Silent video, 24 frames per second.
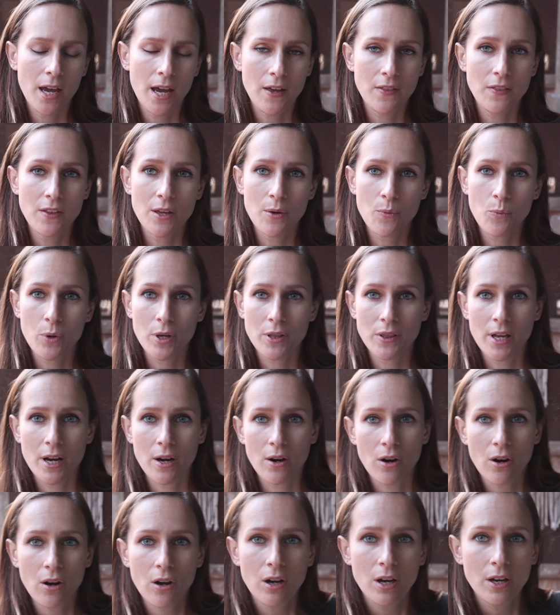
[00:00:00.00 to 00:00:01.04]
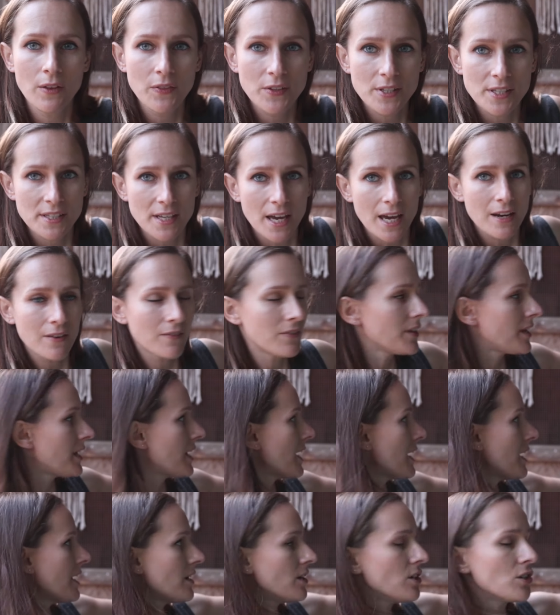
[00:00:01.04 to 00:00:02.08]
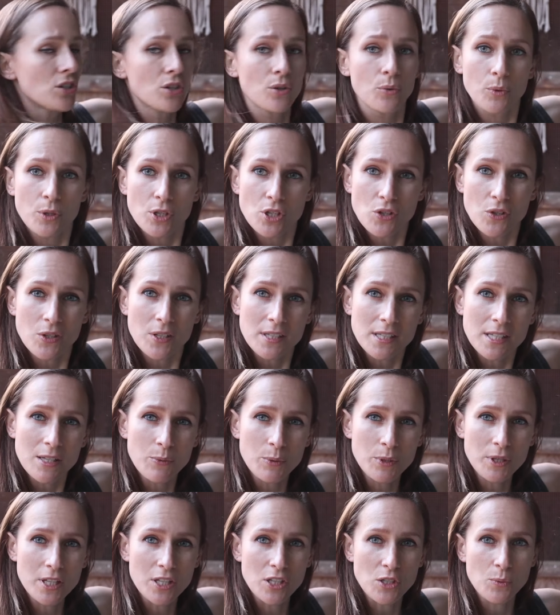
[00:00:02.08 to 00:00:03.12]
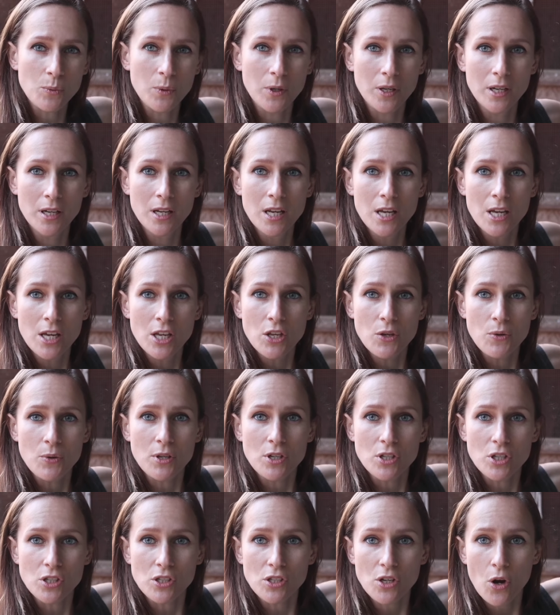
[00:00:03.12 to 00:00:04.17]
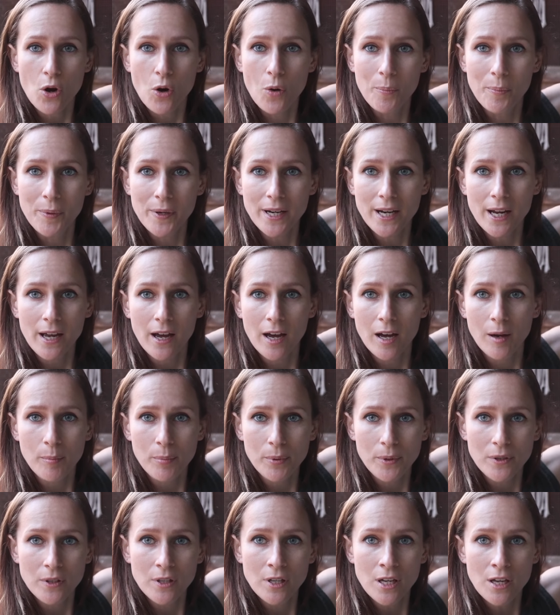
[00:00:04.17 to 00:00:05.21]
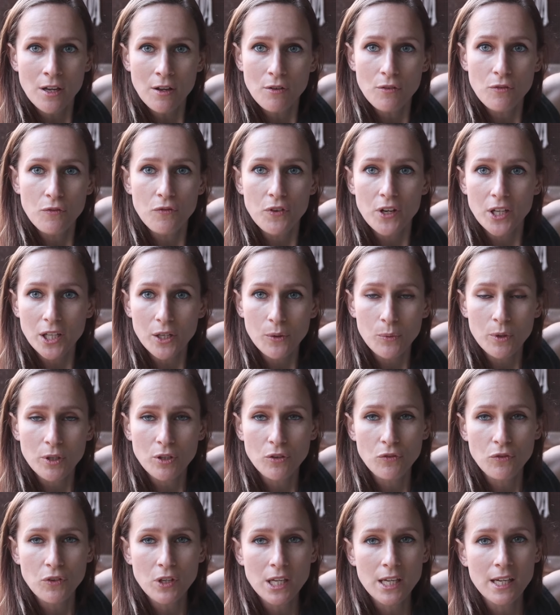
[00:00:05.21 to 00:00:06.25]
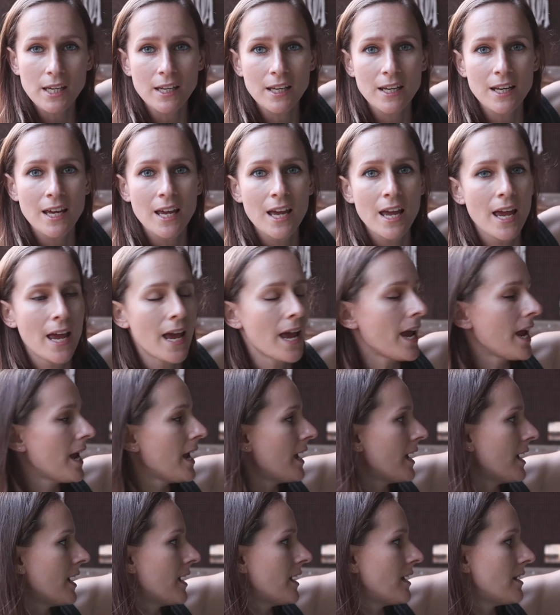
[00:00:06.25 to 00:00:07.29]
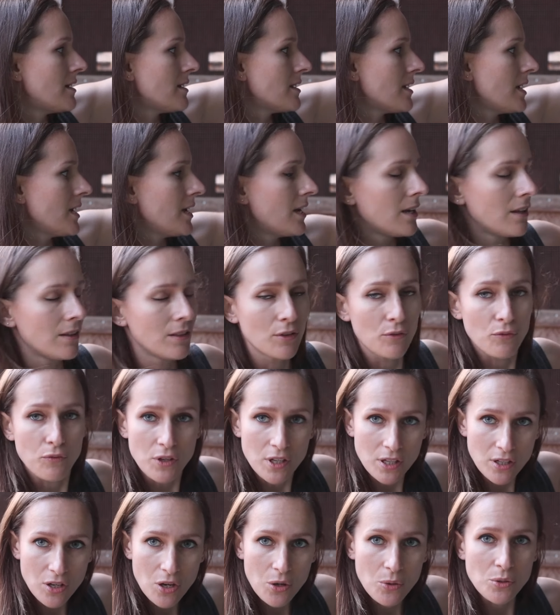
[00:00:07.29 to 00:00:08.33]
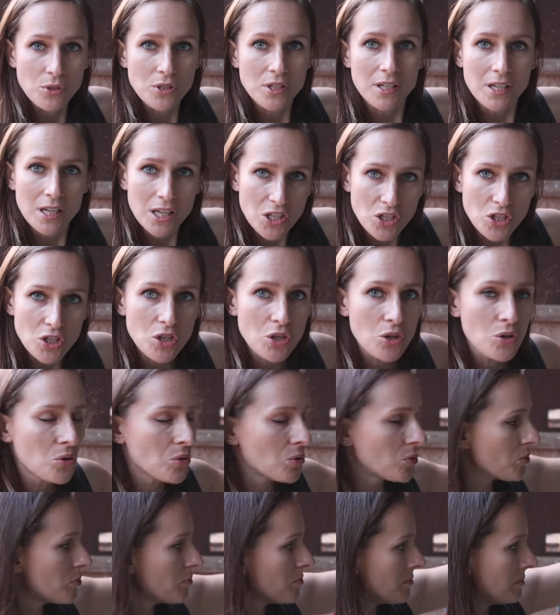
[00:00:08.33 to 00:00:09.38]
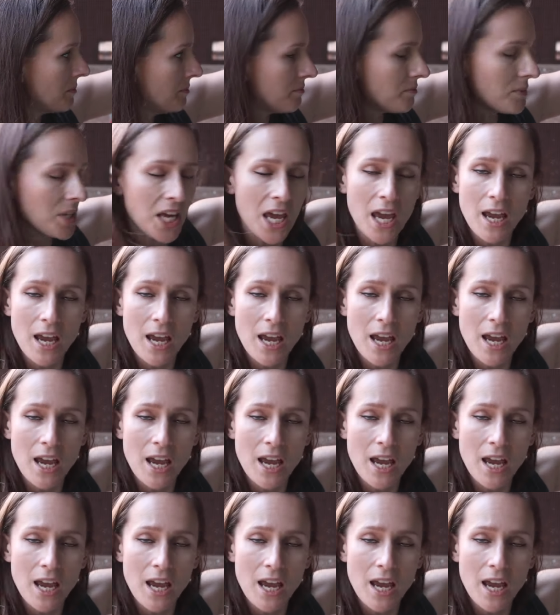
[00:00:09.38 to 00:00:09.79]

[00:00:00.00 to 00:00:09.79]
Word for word: And then when they are on the side of the cage, which you can see with this one, you can just open it up, fill it with feed, and it, the feed goes into the